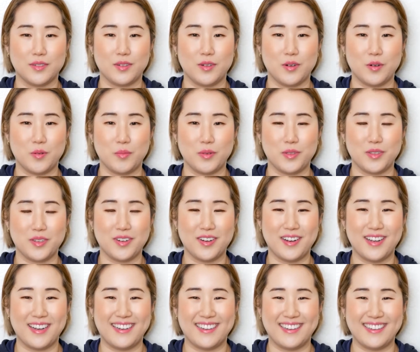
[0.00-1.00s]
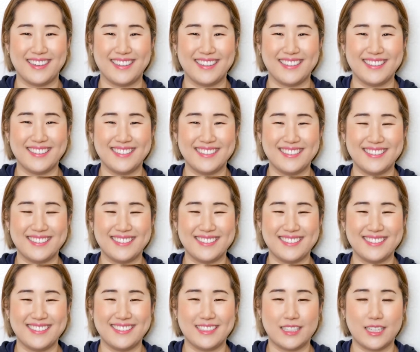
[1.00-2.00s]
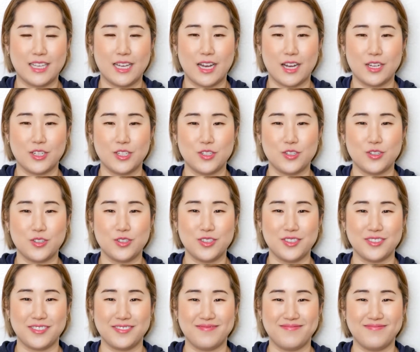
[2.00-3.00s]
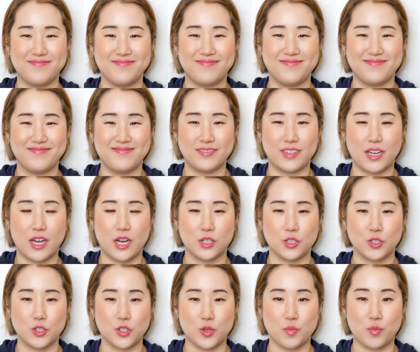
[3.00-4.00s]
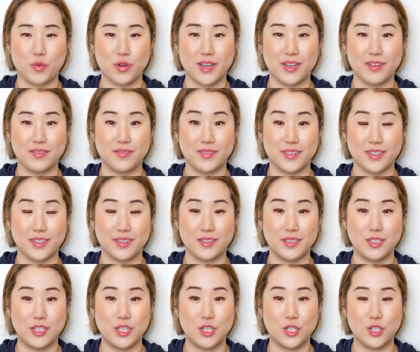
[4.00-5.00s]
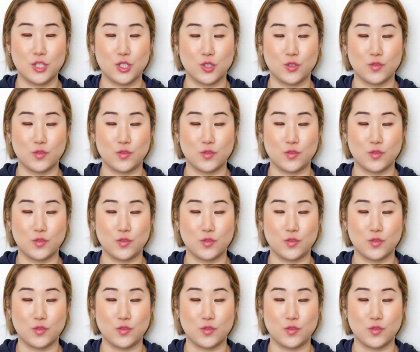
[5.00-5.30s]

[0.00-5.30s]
Open your eyes. How did you do? How does your brain feel? Do